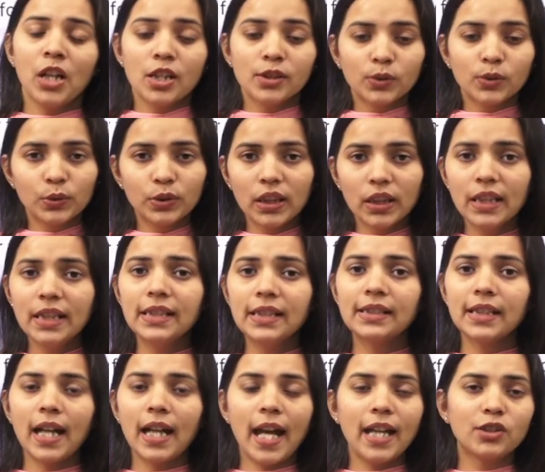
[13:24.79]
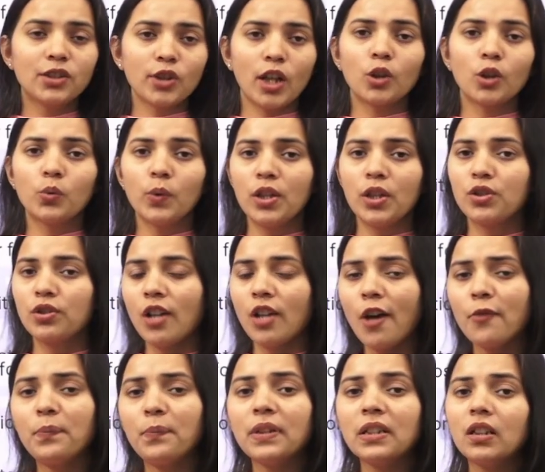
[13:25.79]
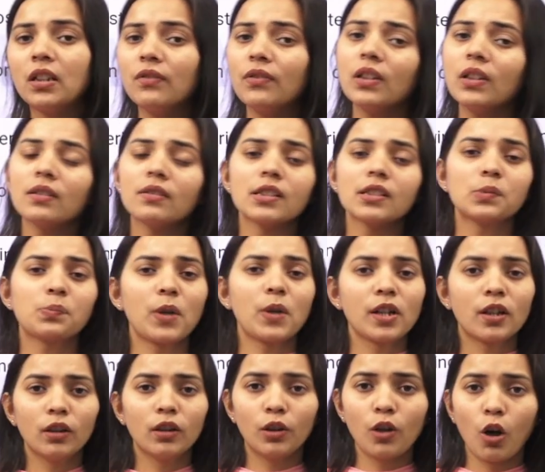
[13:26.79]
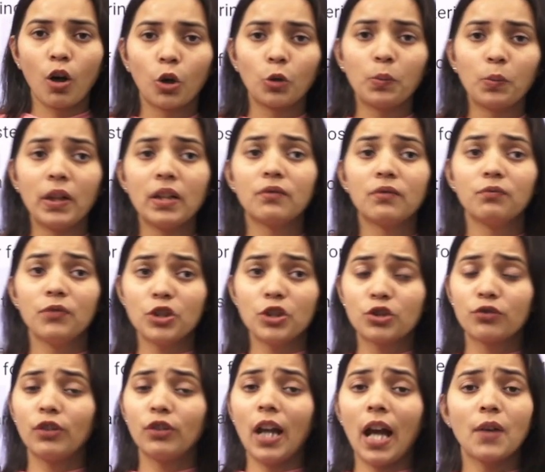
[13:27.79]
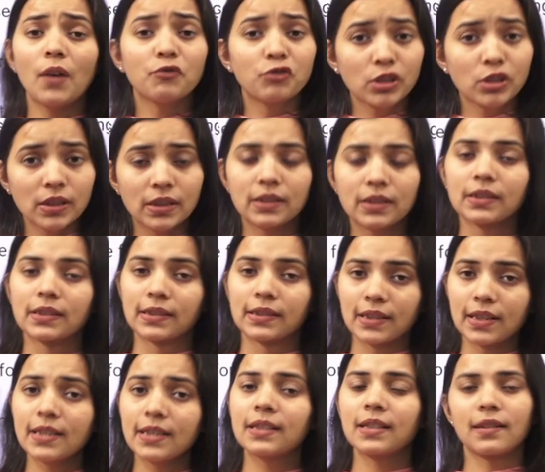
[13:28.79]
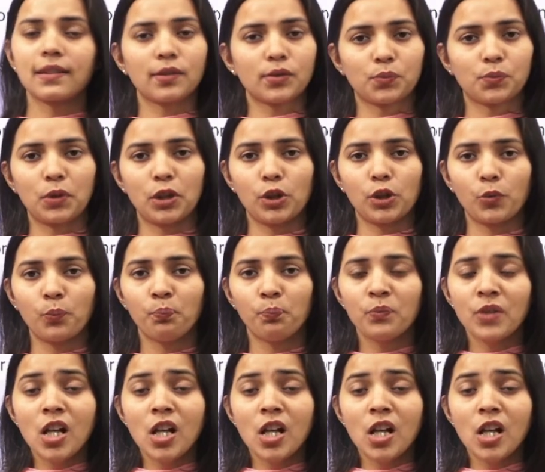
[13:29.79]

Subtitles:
So these HR questions have been given in this particular document which we have just discussed in this video.